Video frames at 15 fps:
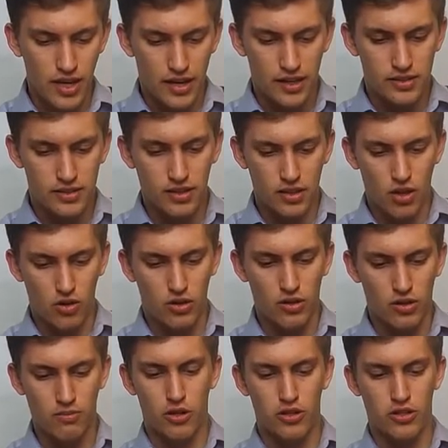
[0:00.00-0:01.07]
It's the
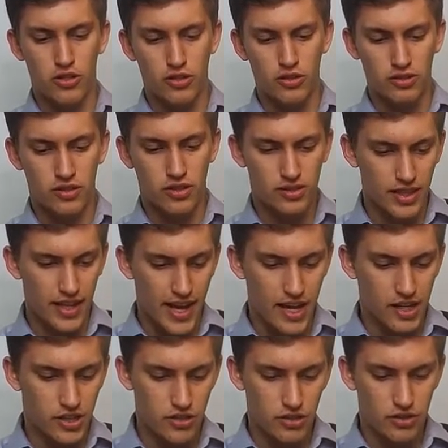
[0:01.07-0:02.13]
local modules
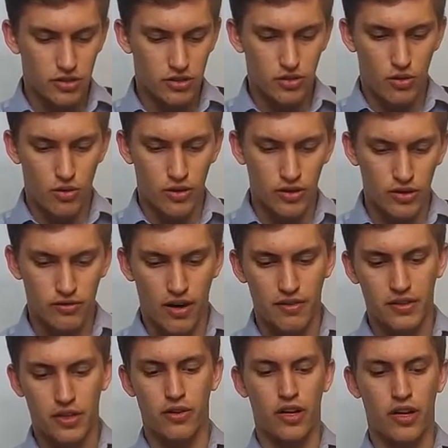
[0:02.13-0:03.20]
/ store
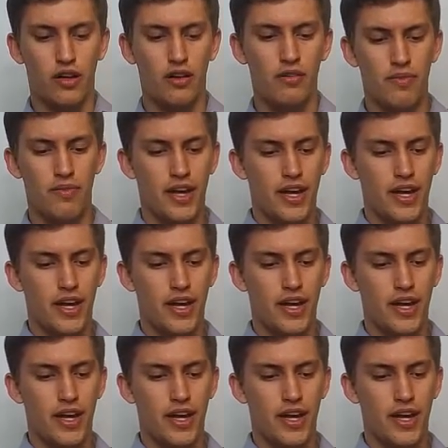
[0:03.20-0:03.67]
GraphQL.